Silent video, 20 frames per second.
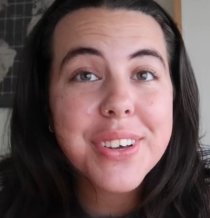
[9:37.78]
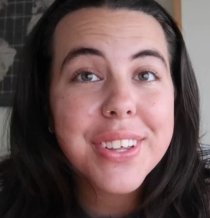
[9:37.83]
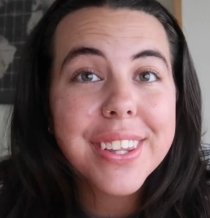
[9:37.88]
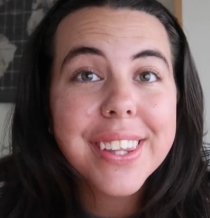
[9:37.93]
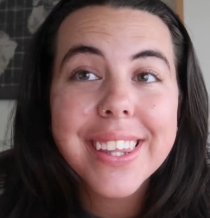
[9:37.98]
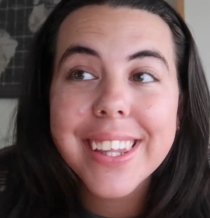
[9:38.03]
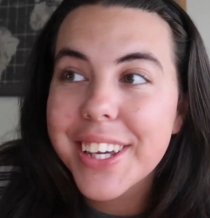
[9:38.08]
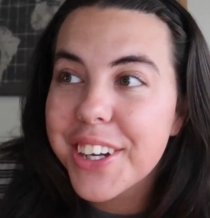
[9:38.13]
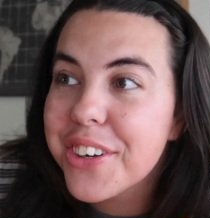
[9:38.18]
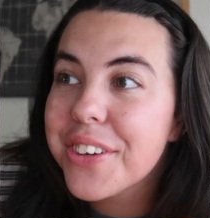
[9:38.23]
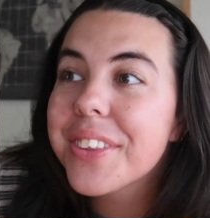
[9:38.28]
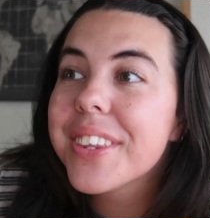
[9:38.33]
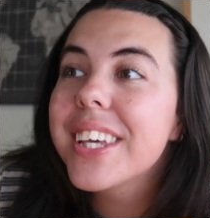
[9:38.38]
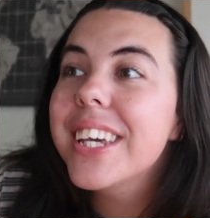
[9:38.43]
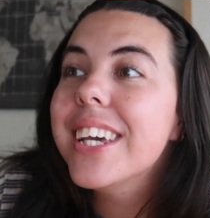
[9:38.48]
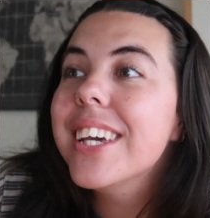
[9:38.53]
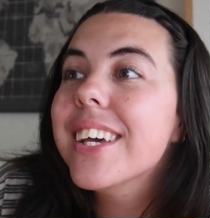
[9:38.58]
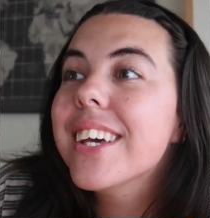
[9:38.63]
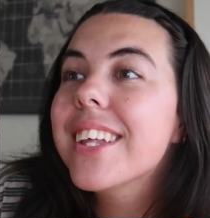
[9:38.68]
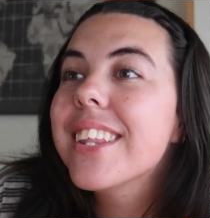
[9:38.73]

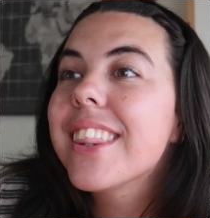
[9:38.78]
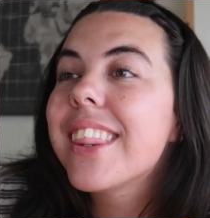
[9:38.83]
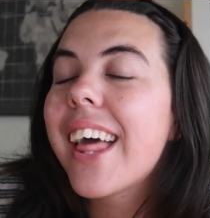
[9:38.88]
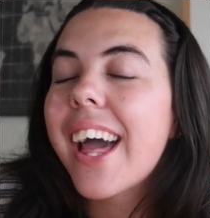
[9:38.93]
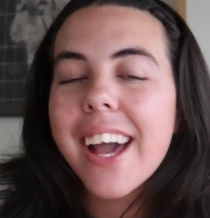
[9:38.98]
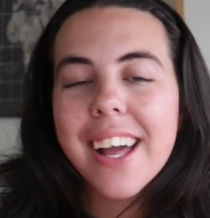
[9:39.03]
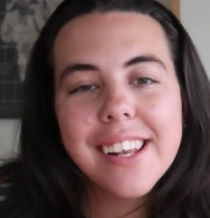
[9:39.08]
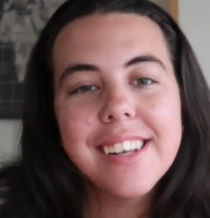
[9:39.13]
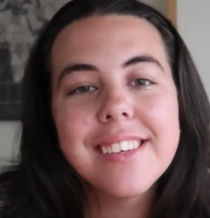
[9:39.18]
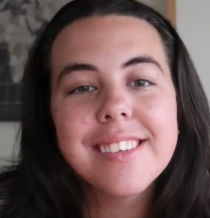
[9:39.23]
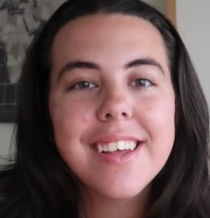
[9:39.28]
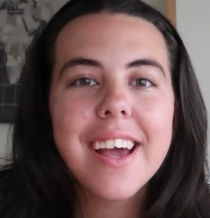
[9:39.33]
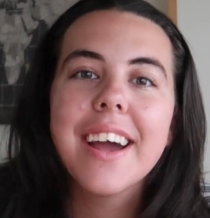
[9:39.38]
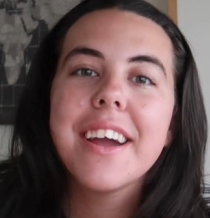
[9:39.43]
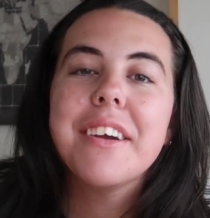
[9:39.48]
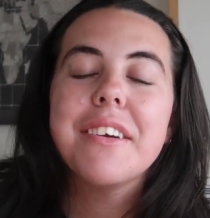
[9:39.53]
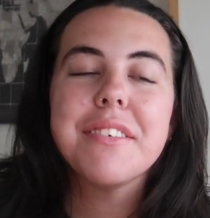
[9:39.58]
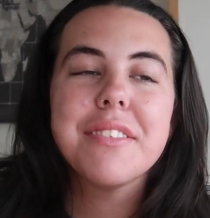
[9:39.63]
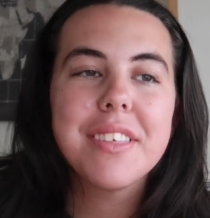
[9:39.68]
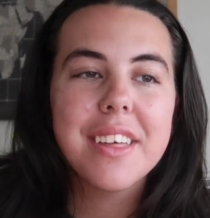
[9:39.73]
Clearly, that
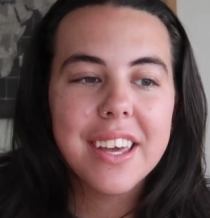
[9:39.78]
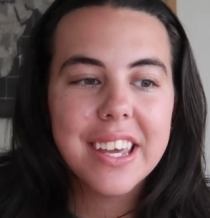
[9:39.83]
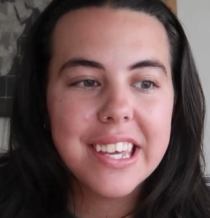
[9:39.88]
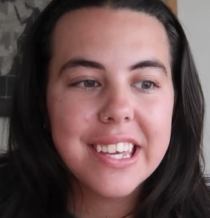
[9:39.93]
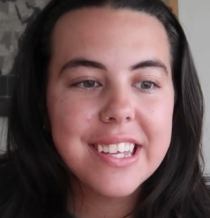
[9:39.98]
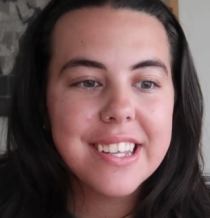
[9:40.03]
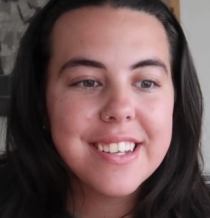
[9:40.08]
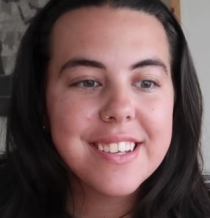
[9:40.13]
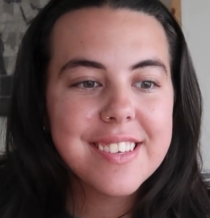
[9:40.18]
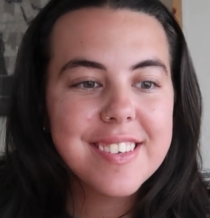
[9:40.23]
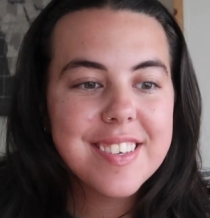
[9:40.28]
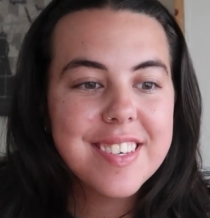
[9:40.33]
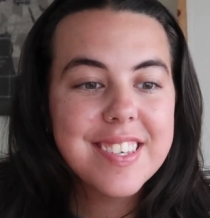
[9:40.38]
entire thing